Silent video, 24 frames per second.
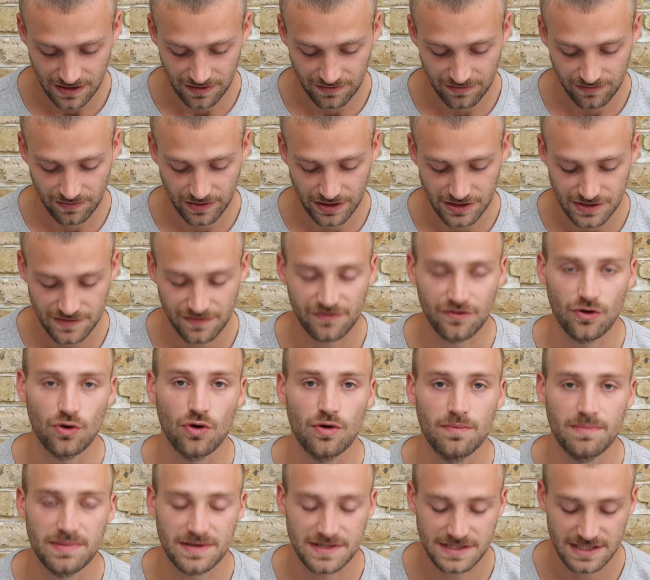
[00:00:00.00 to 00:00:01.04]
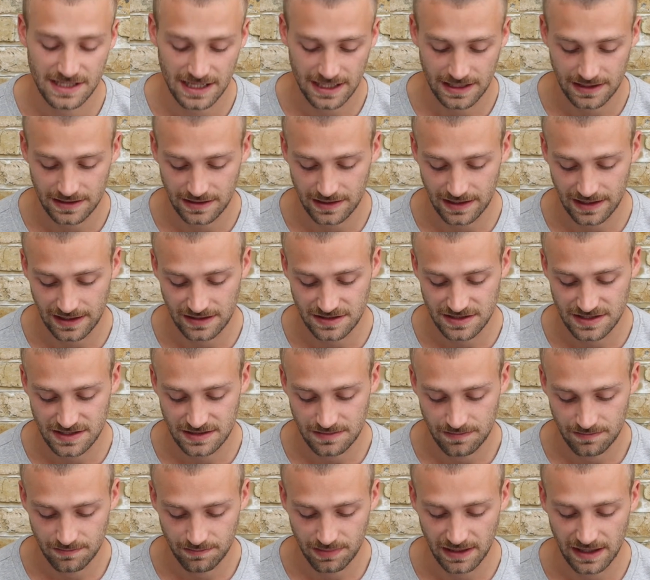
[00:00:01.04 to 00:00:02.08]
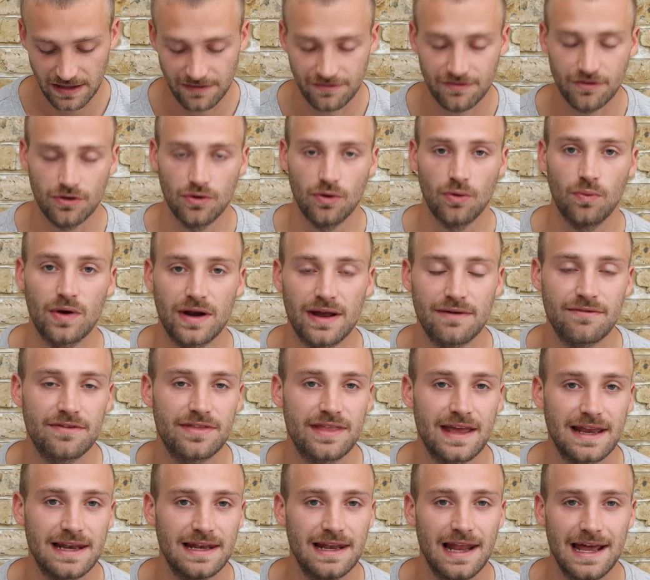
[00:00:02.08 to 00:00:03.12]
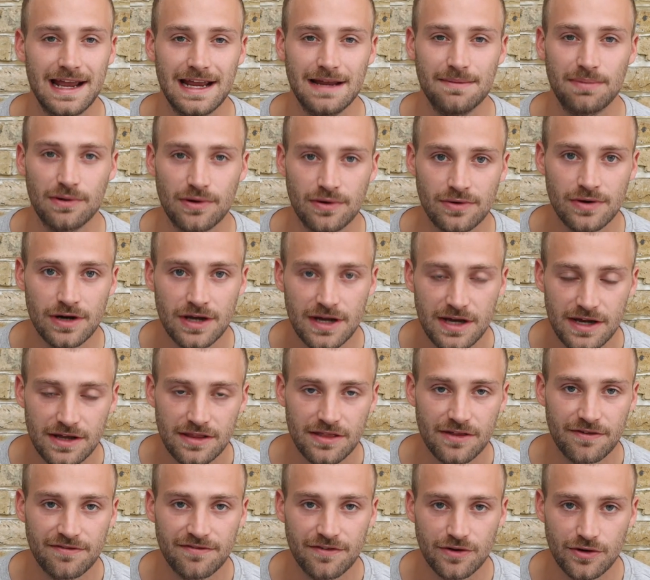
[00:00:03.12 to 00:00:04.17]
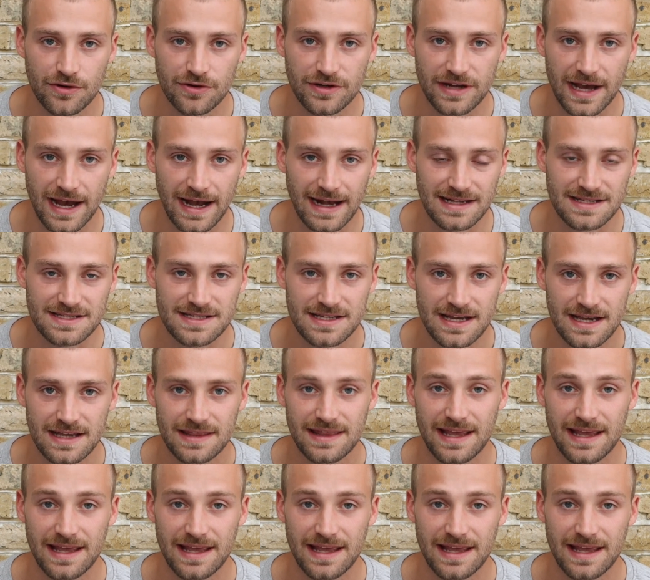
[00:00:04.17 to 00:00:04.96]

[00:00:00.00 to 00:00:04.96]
of which 4% is beef, or whatever they label the food as.